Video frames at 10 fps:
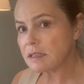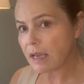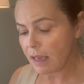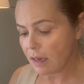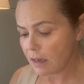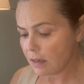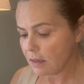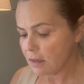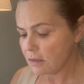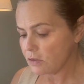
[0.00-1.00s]
take.
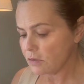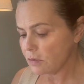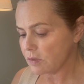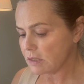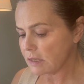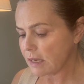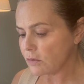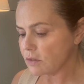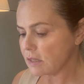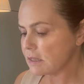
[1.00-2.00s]
So you don't want it to get
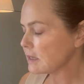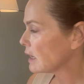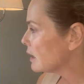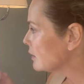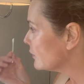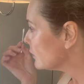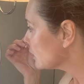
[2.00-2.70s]
onto the skin.